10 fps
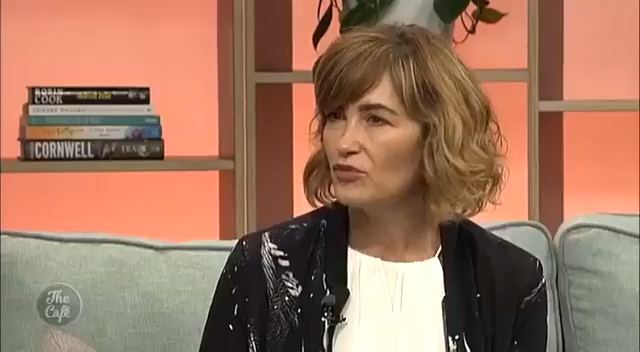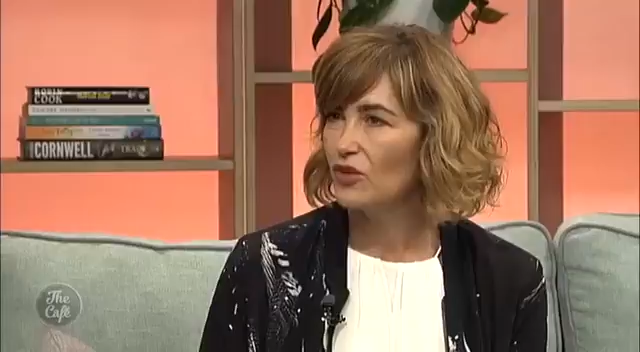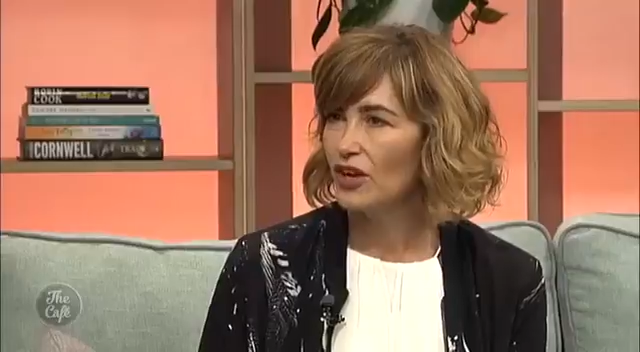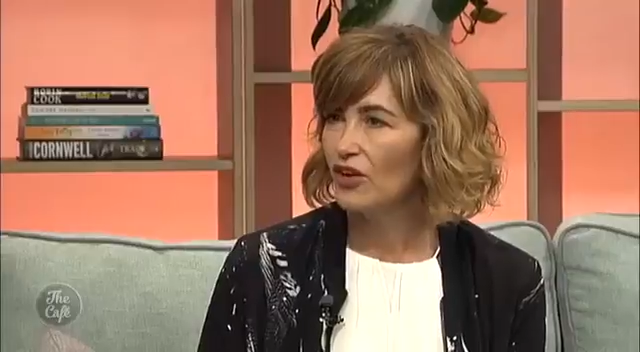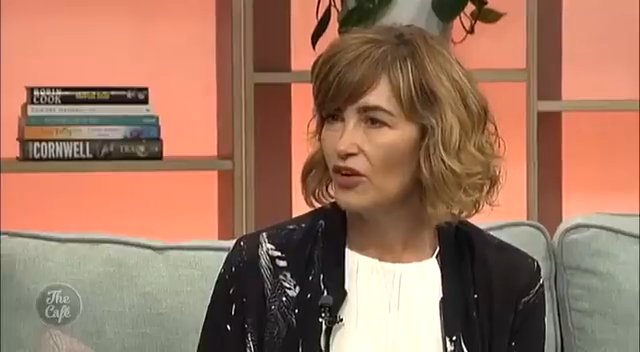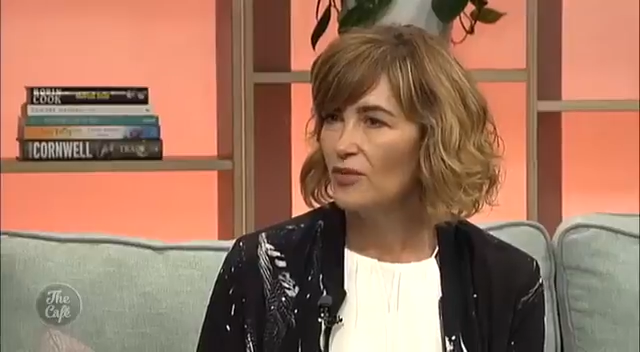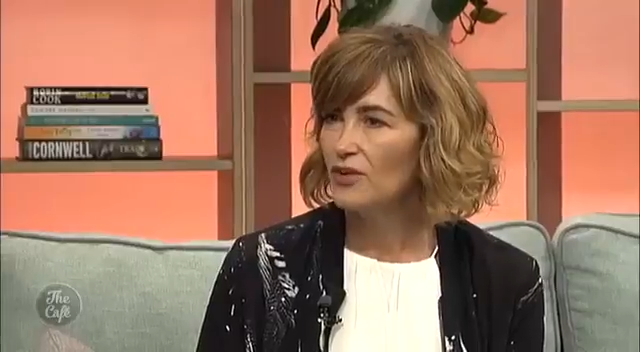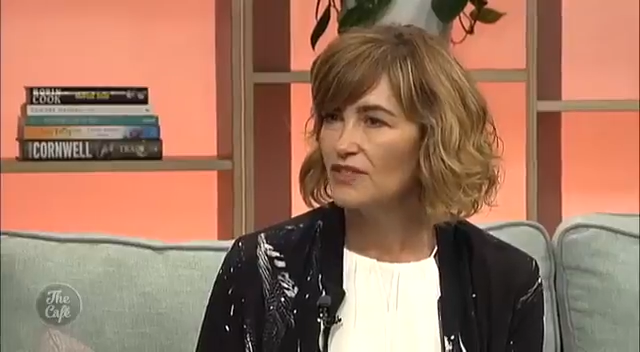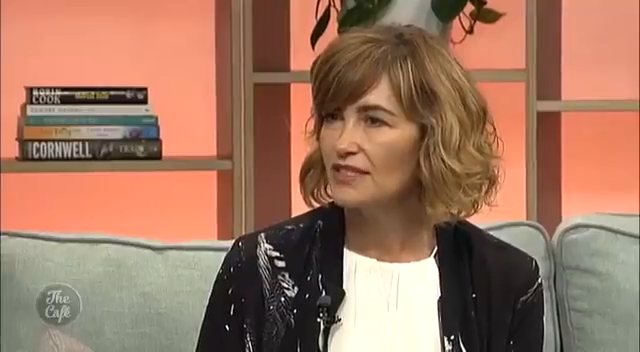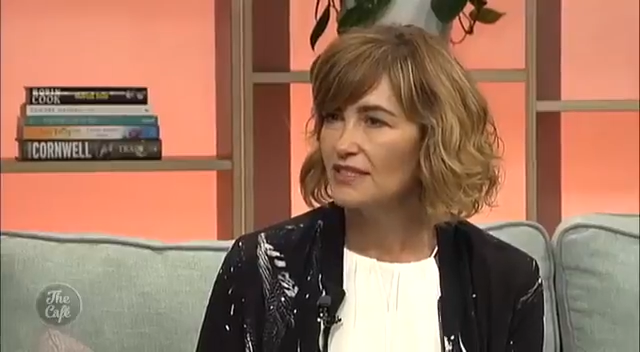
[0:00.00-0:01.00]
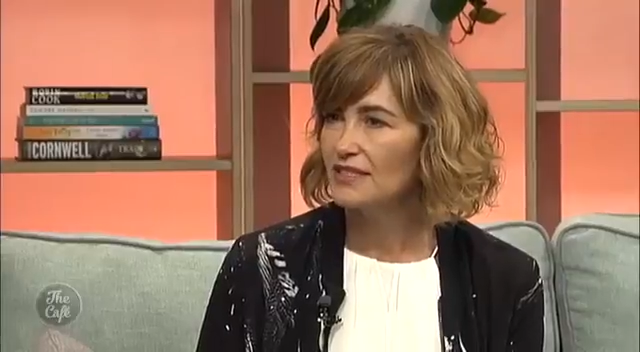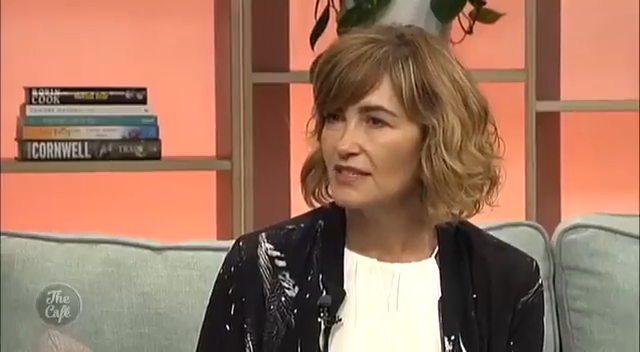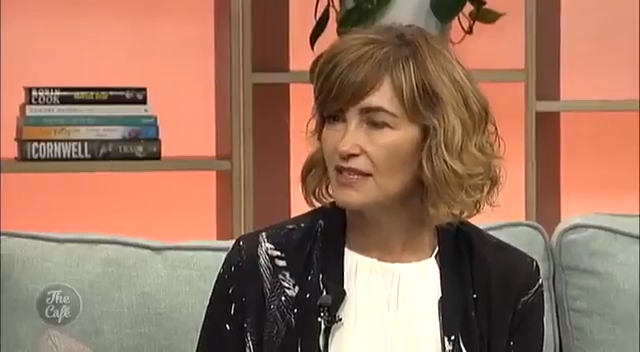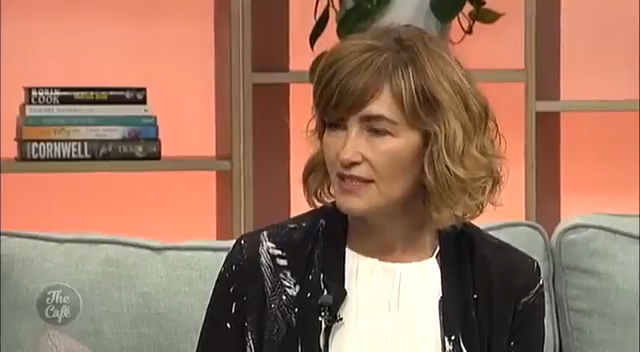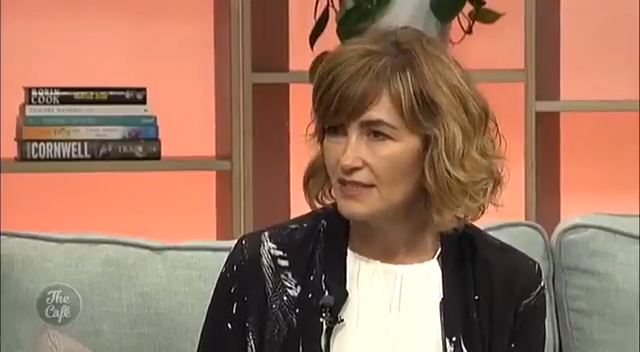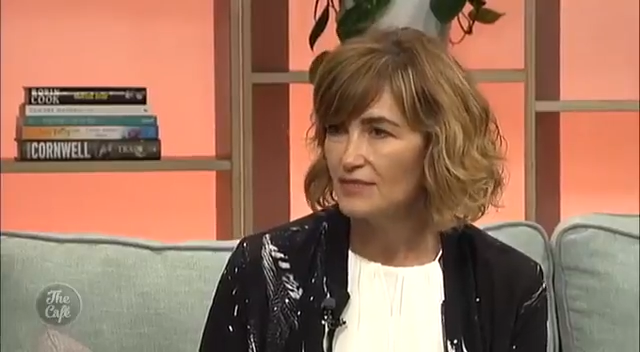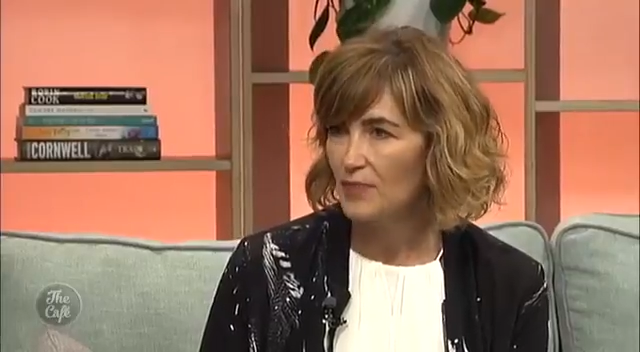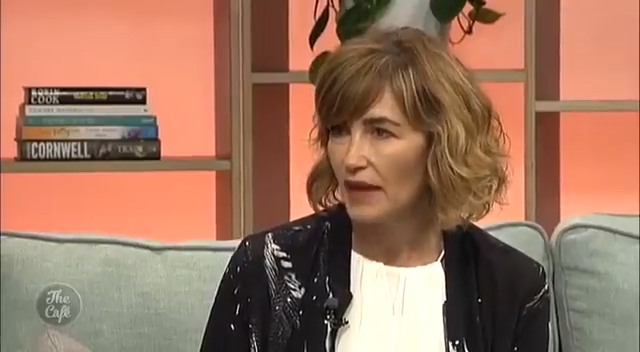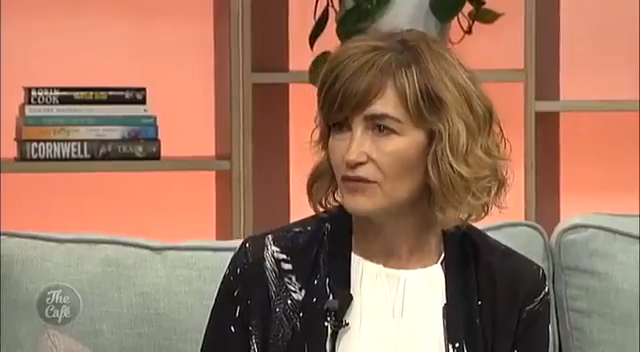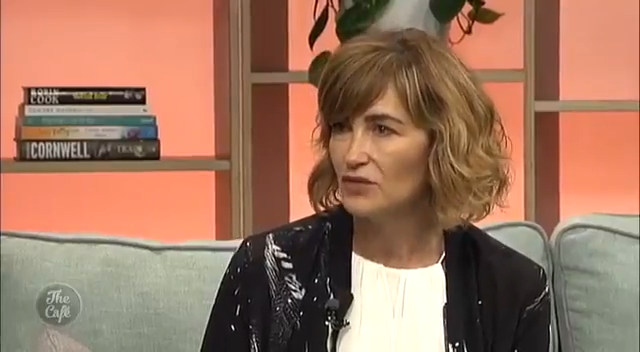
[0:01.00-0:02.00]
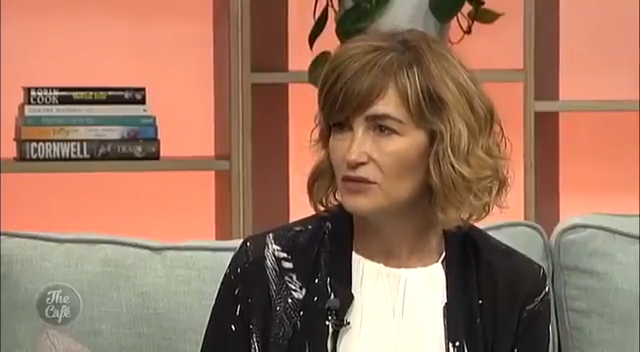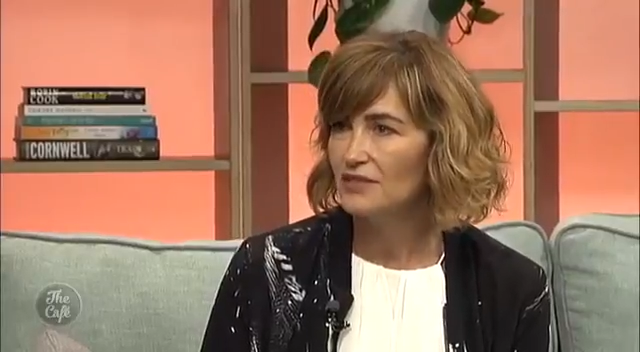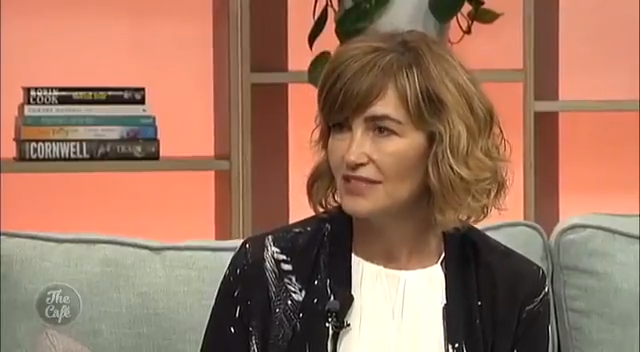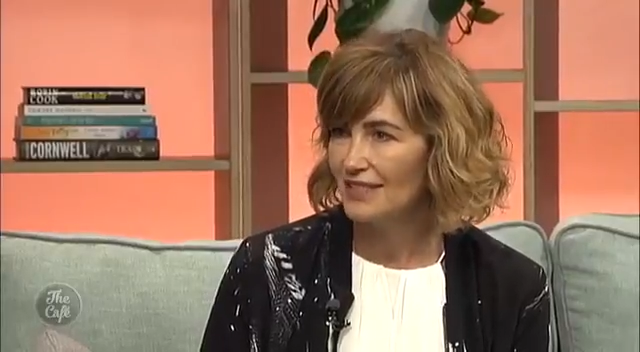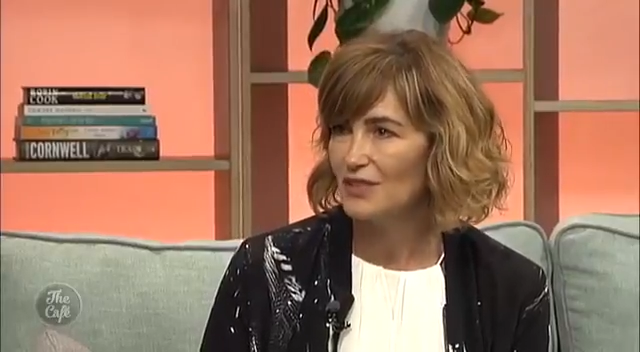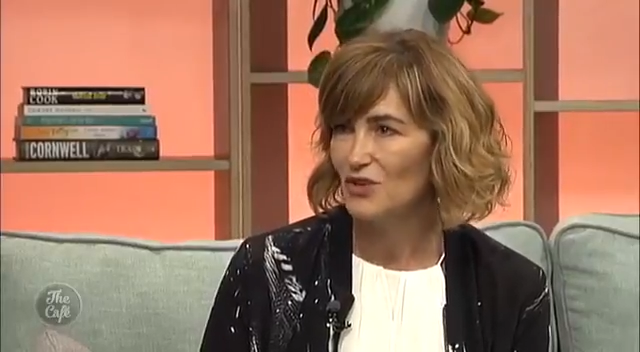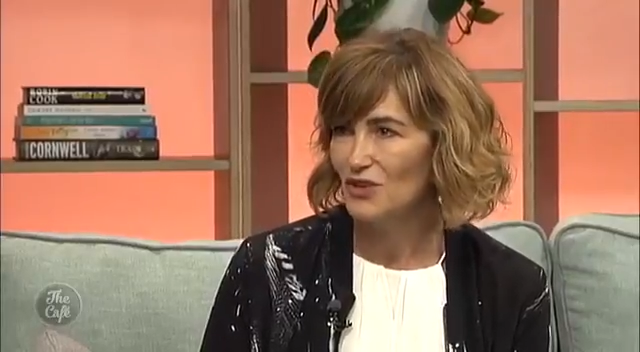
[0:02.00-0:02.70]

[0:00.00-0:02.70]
before I go because it is painful. It does